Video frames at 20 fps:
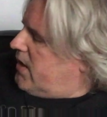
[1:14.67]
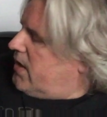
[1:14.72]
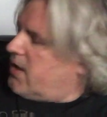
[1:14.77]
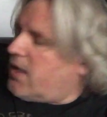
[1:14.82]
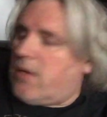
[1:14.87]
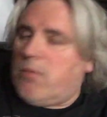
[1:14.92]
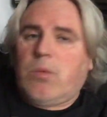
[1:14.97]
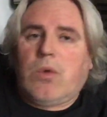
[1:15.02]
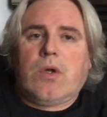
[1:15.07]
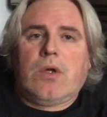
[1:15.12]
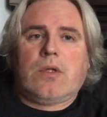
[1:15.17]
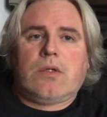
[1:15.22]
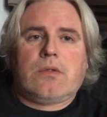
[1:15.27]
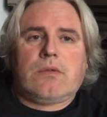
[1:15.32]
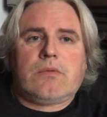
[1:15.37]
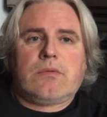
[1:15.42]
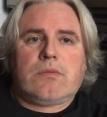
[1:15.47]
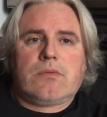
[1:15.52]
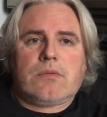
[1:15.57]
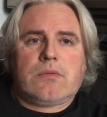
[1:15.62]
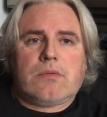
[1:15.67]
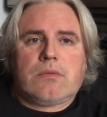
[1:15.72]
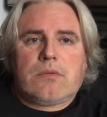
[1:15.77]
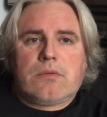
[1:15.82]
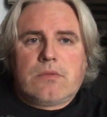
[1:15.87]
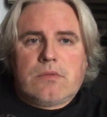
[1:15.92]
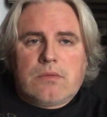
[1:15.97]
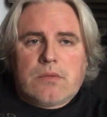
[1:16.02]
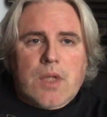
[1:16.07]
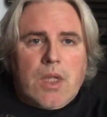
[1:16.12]
they weren't
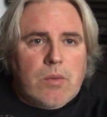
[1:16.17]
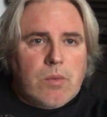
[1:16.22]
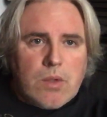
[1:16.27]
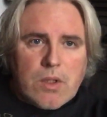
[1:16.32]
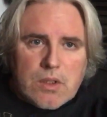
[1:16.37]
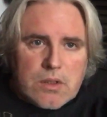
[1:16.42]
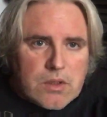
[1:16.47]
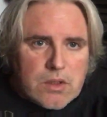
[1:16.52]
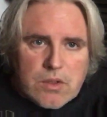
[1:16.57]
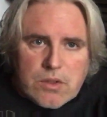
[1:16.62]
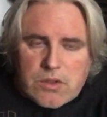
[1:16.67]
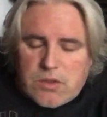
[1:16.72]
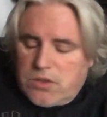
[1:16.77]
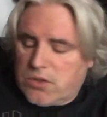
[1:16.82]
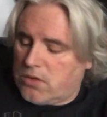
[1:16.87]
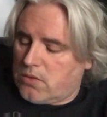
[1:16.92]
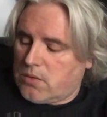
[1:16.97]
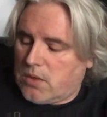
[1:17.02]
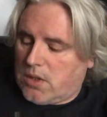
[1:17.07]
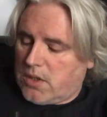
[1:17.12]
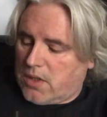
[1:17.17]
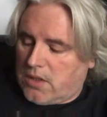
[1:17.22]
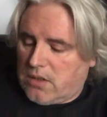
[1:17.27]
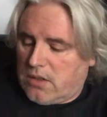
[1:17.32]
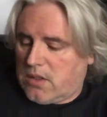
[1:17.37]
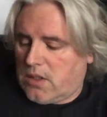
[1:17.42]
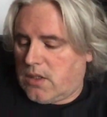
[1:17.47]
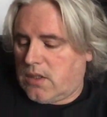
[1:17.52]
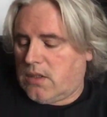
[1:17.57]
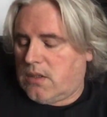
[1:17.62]
good at all. I didn't
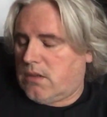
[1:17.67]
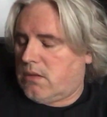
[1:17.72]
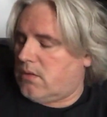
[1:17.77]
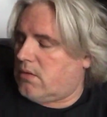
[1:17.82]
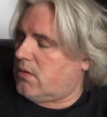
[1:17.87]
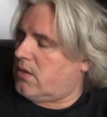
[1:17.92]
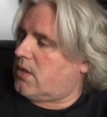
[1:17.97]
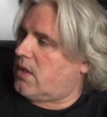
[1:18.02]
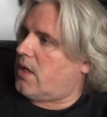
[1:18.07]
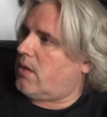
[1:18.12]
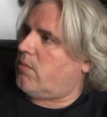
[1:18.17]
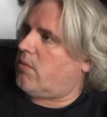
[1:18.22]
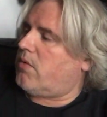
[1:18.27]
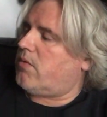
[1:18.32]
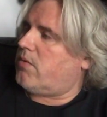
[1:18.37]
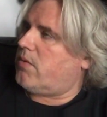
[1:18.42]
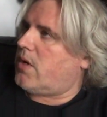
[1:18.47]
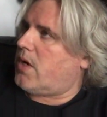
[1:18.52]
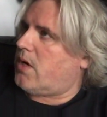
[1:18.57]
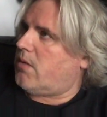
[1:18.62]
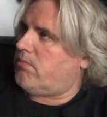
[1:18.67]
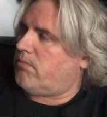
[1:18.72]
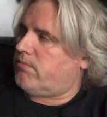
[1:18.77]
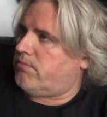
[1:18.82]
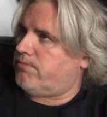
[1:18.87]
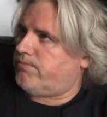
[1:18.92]
think they were